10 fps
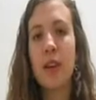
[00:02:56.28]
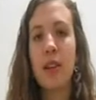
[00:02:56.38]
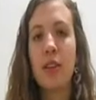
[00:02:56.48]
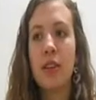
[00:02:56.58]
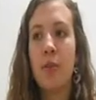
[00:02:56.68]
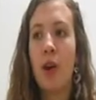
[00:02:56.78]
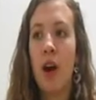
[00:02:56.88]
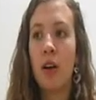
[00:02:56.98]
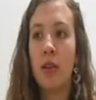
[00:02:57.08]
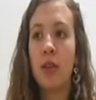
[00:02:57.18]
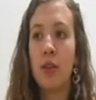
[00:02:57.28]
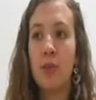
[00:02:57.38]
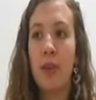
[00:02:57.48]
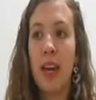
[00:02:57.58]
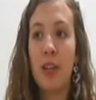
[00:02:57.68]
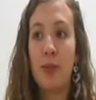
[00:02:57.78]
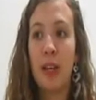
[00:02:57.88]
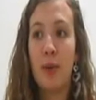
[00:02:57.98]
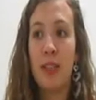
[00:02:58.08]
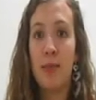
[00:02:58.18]
what I learned about art and culture management
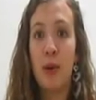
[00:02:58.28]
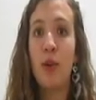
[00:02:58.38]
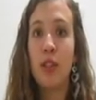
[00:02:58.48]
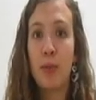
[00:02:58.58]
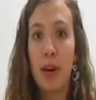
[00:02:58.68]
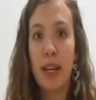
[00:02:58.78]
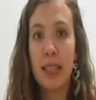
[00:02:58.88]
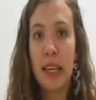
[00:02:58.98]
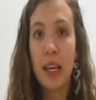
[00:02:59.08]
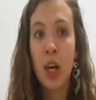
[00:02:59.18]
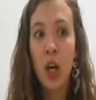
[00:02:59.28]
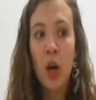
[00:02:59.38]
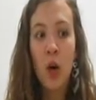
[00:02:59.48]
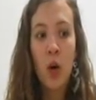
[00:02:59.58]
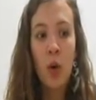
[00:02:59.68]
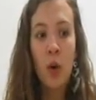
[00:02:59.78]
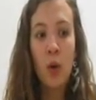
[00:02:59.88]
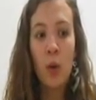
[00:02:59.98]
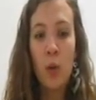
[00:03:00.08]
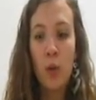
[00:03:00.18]
that was the most surprising
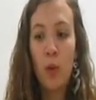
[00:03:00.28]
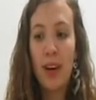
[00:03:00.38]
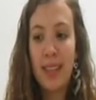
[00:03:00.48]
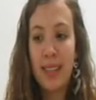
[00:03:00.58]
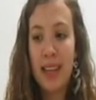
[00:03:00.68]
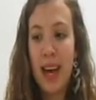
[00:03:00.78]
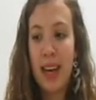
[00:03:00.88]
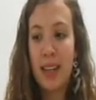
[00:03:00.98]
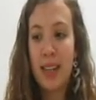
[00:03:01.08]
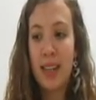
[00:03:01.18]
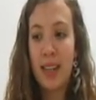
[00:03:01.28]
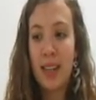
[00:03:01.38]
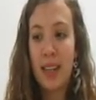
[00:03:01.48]
was that